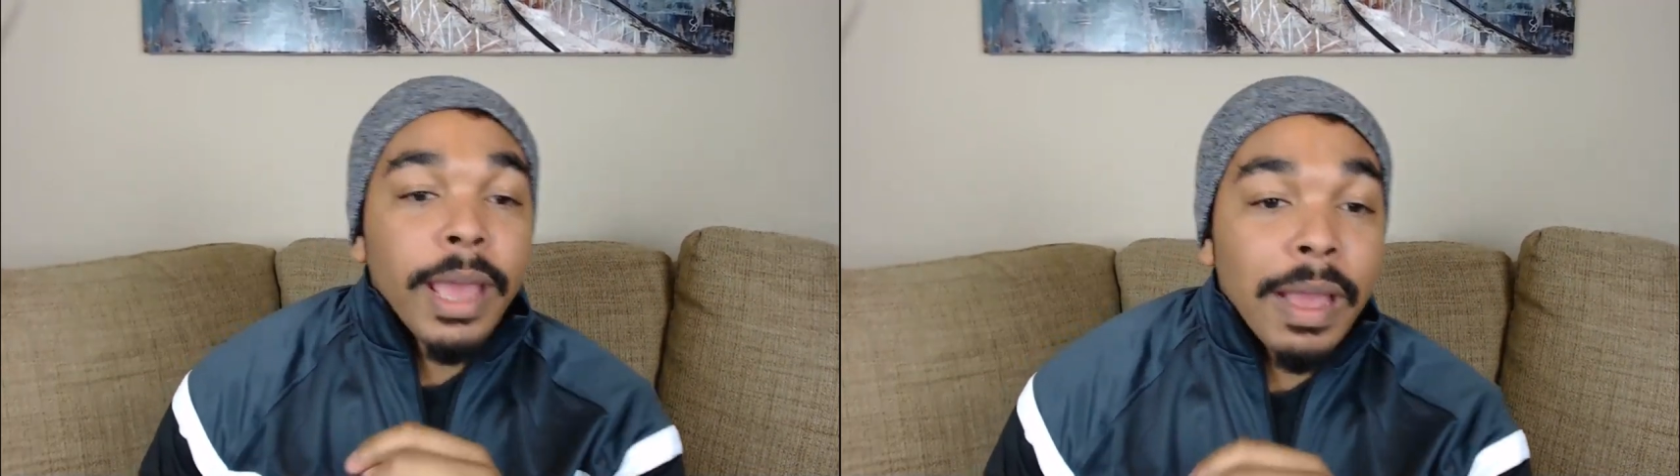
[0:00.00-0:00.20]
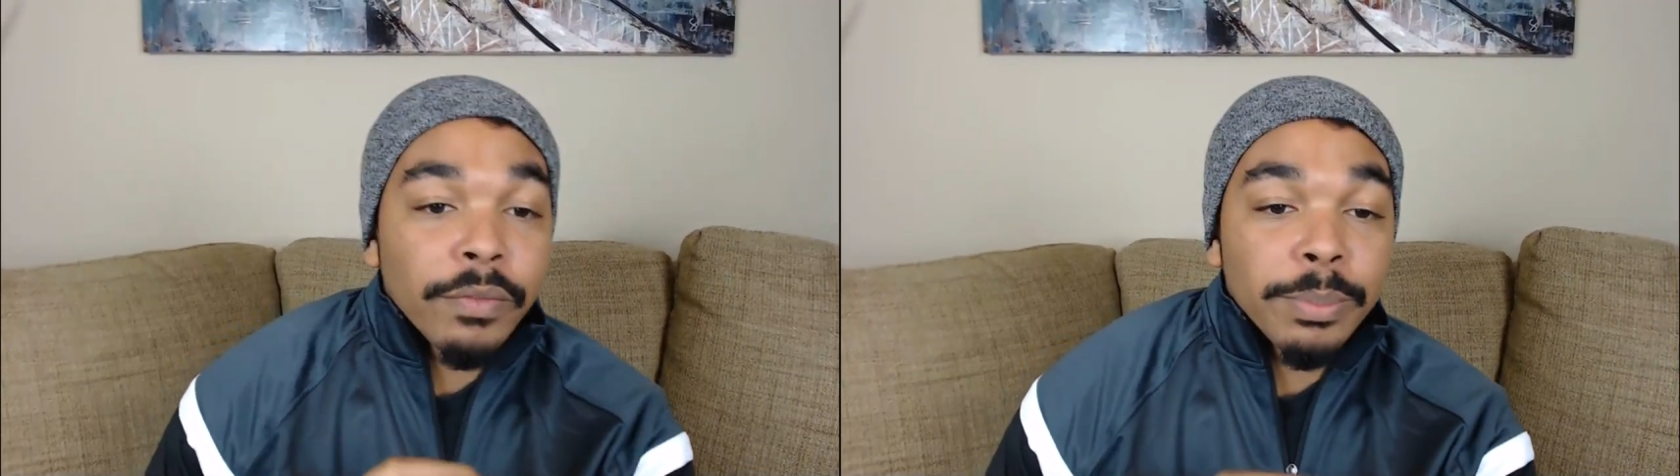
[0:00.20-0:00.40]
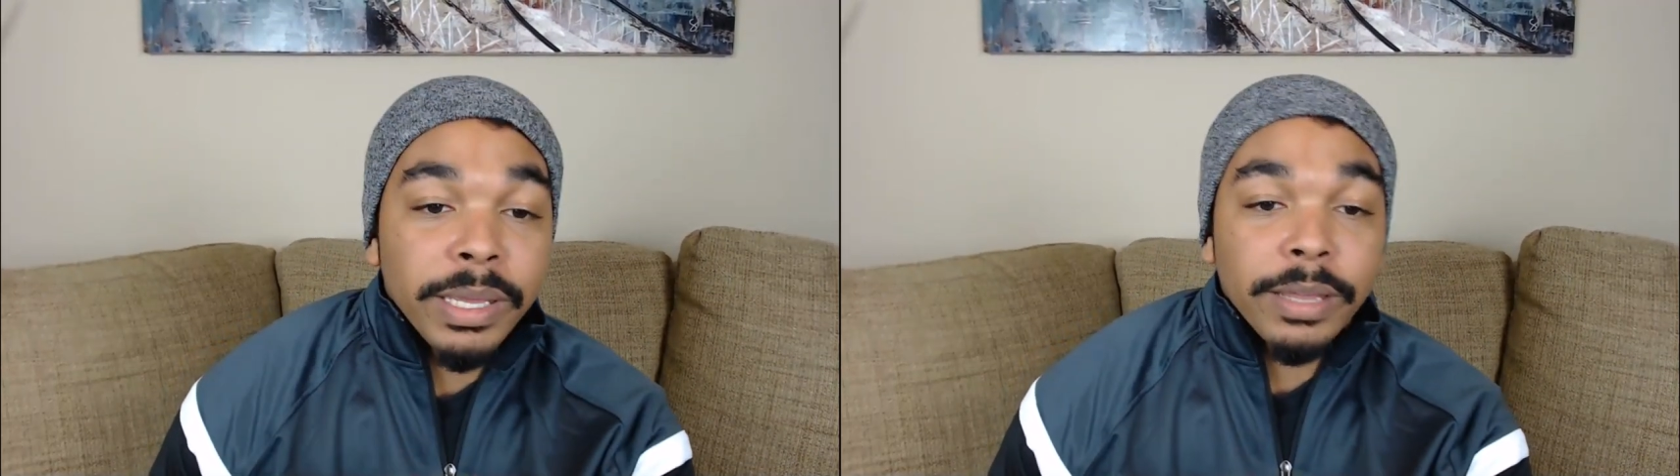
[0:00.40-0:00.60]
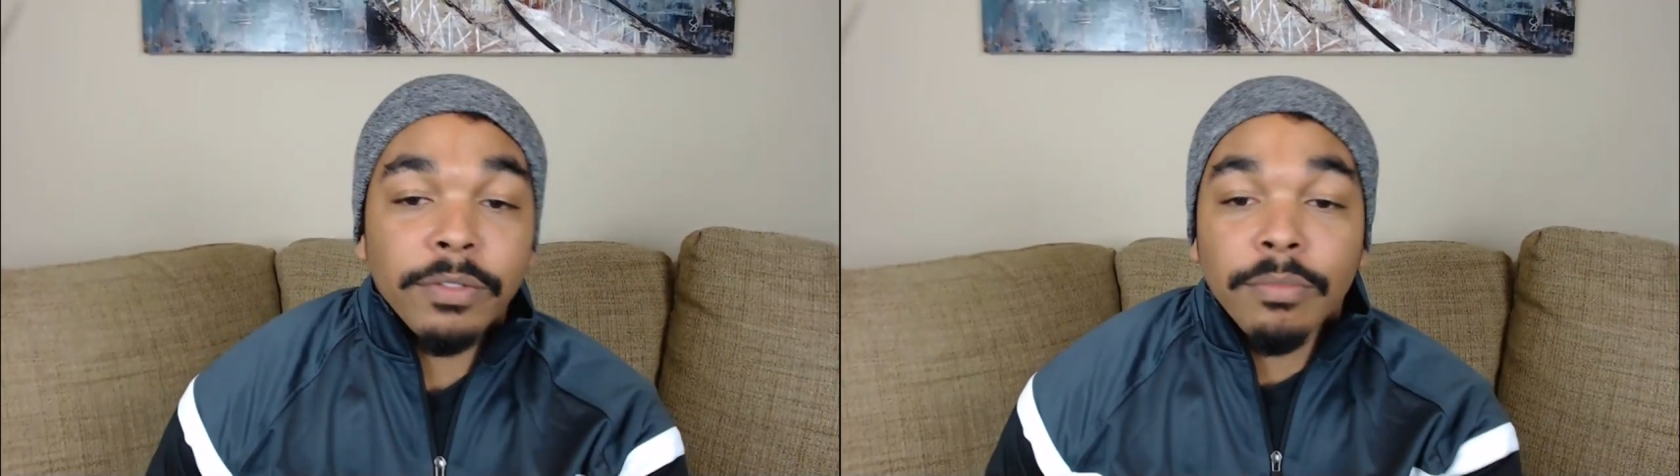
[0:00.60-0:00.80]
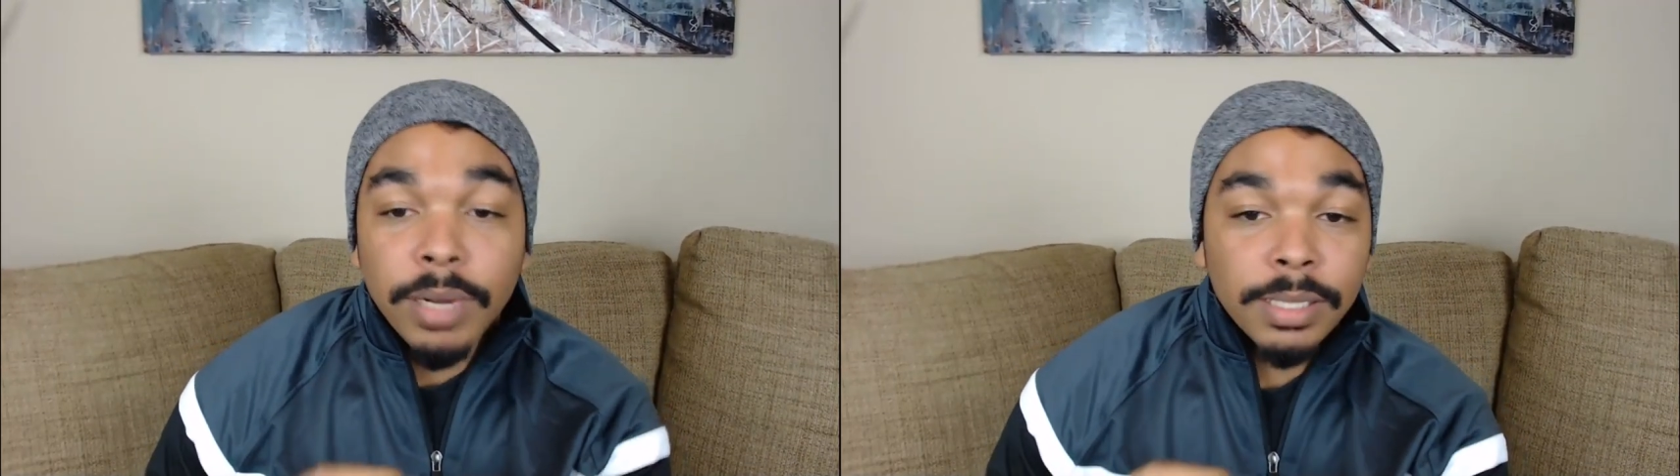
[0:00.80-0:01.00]
after being there
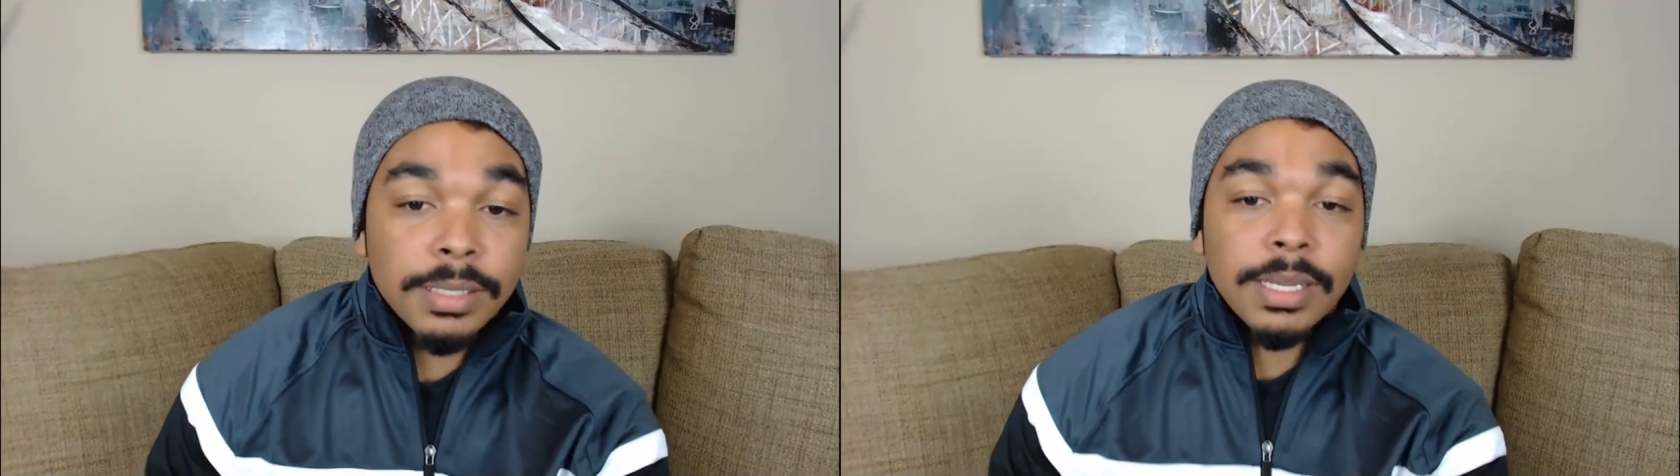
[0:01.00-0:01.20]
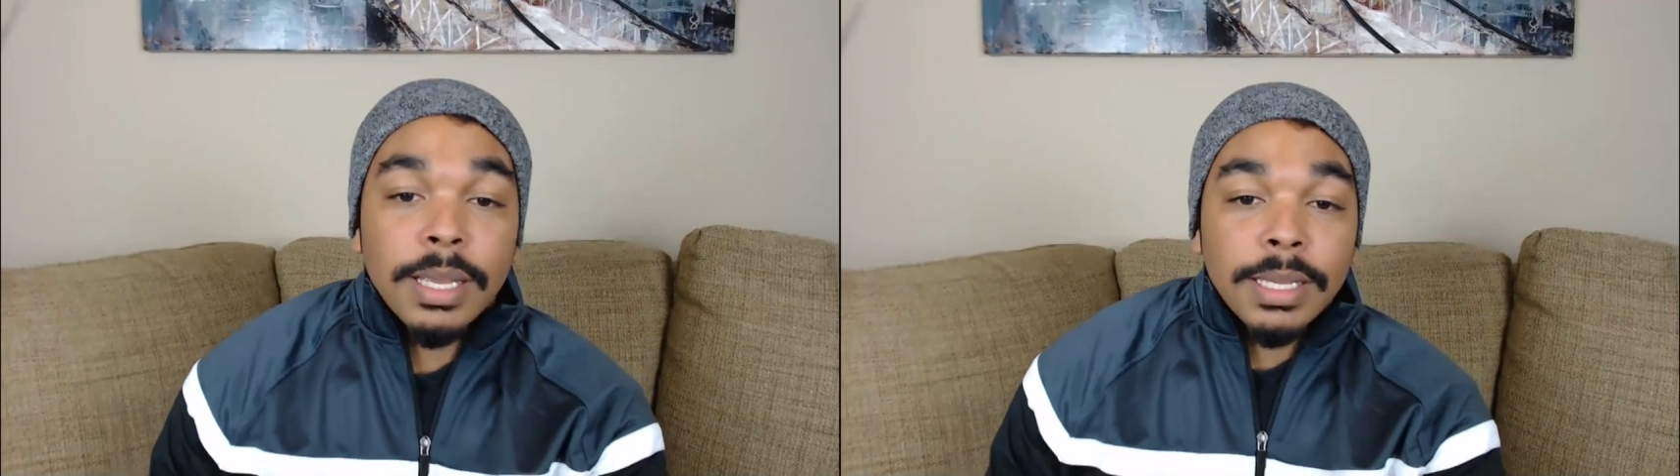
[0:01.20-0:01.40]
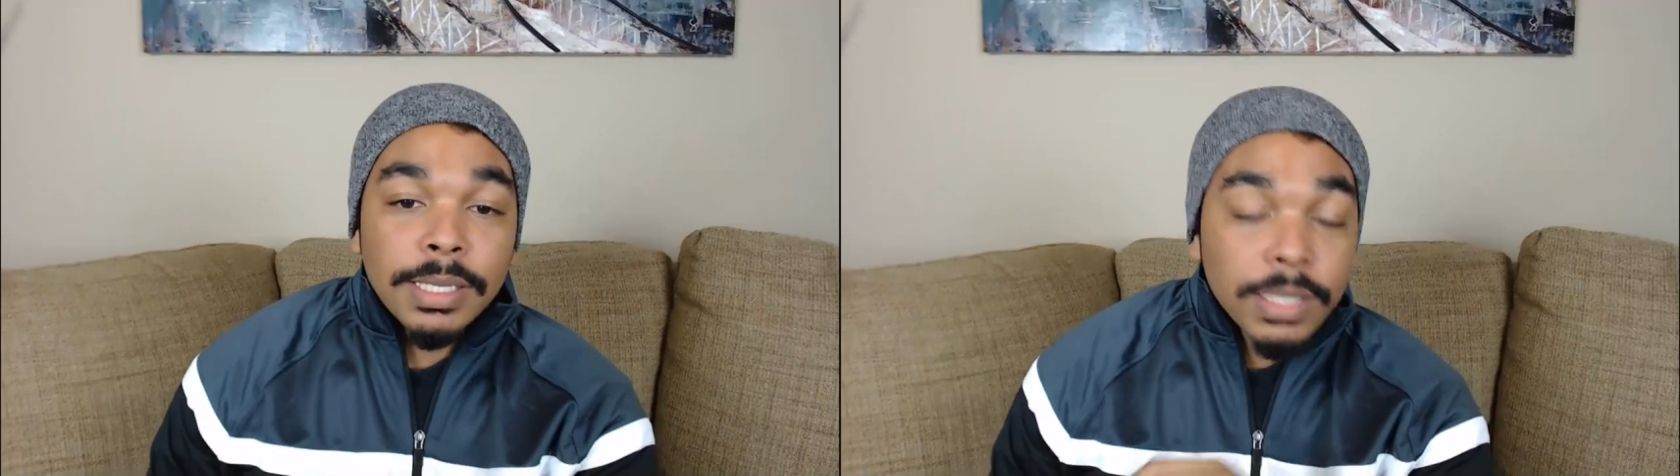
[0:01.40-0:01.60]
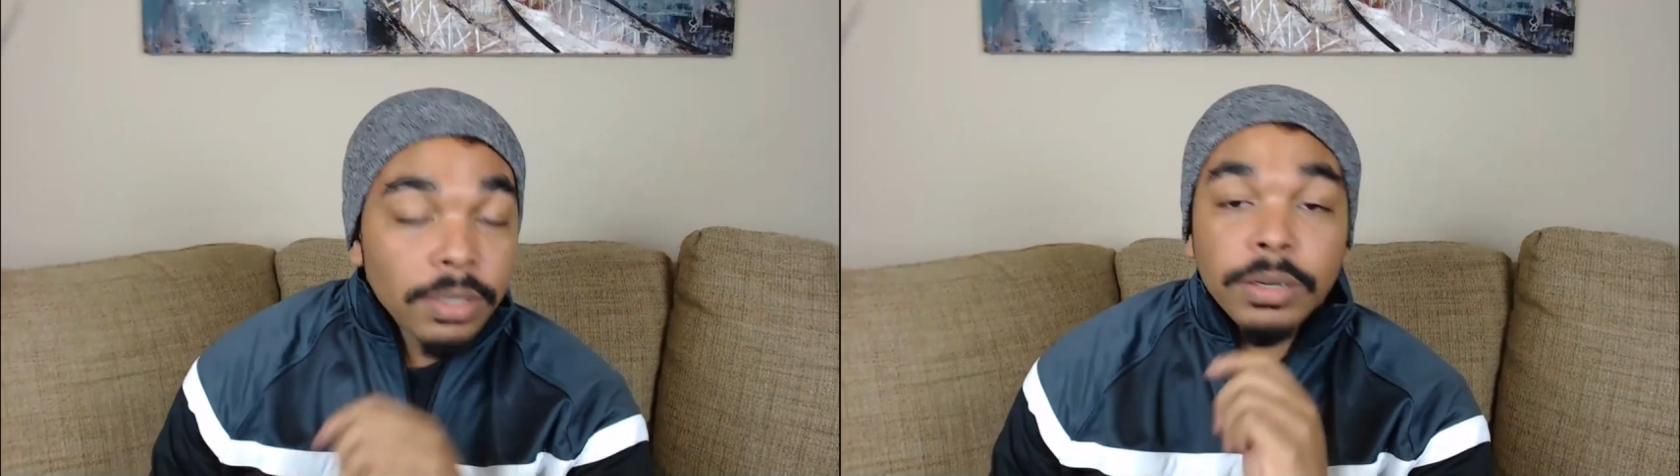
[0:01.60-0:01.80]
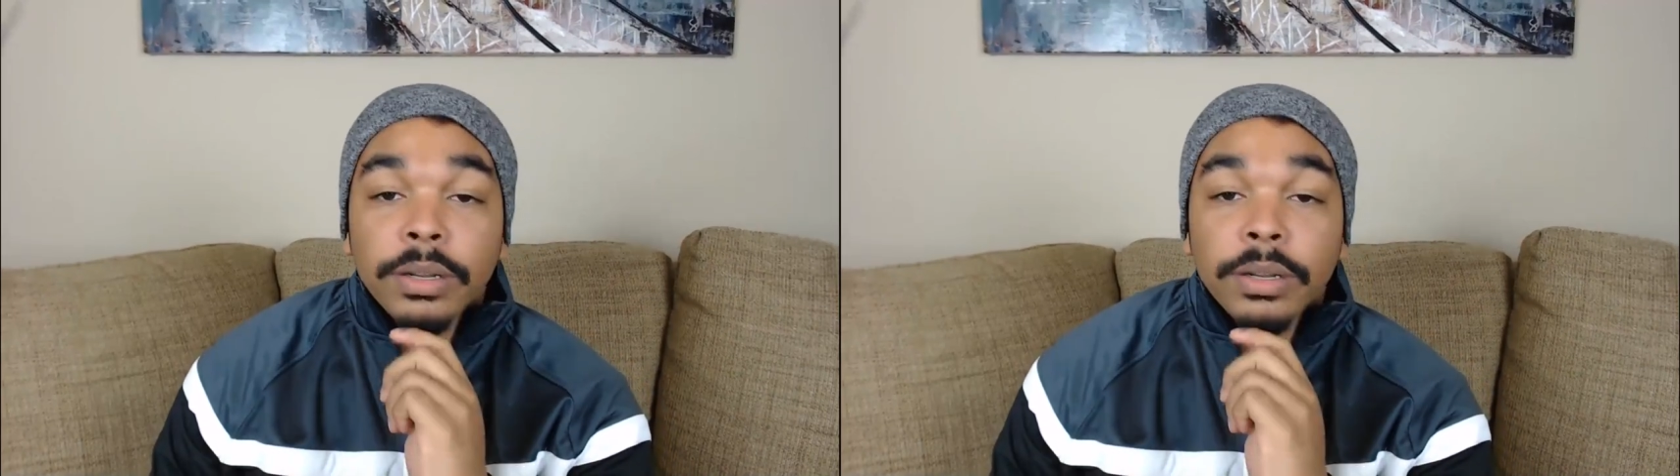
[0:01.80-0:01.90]
for months, still